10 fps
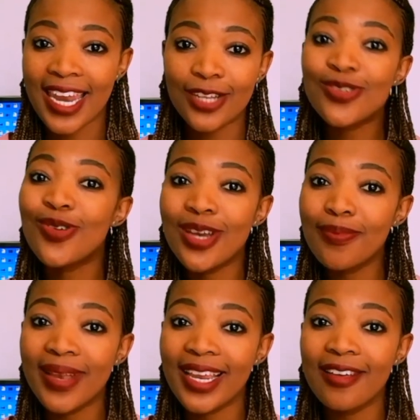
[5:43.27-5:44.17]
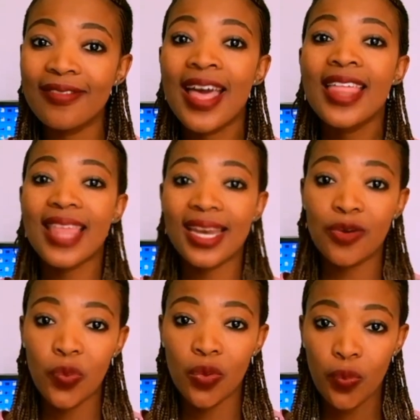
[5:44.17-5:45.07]
and I truly believe that
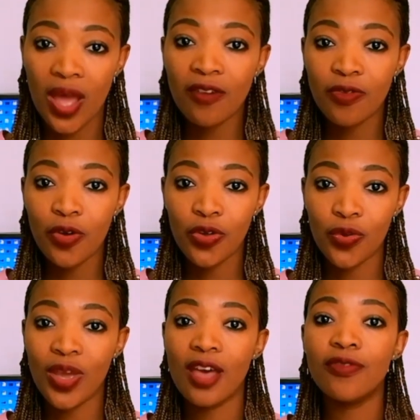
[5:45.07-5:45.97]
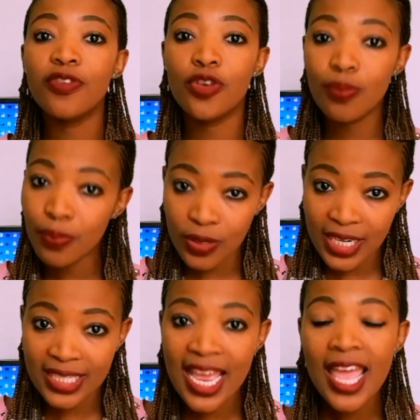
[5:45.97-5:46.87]
it will work for you if you put
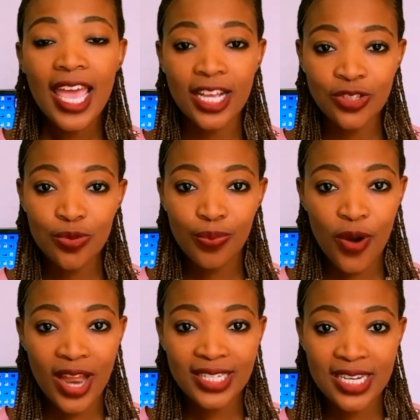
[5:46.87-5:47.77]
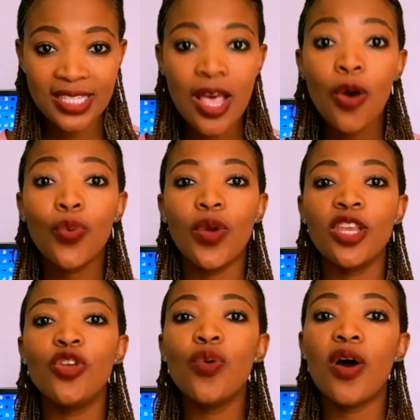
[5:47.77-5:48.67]
it into practice
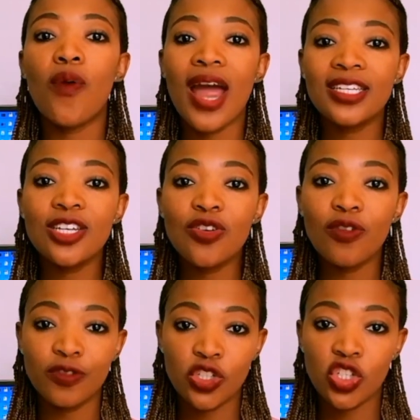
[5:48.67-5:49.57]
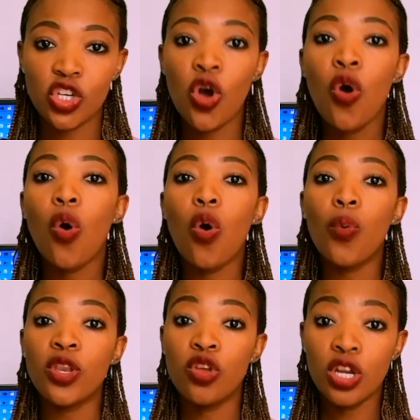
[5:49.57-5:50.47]
when you are writing your vision or
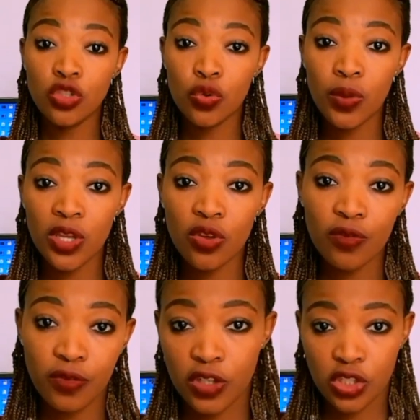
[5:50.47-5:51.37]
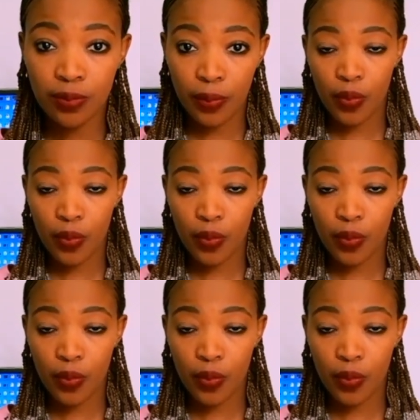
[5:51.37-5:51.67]
when you are doing your vision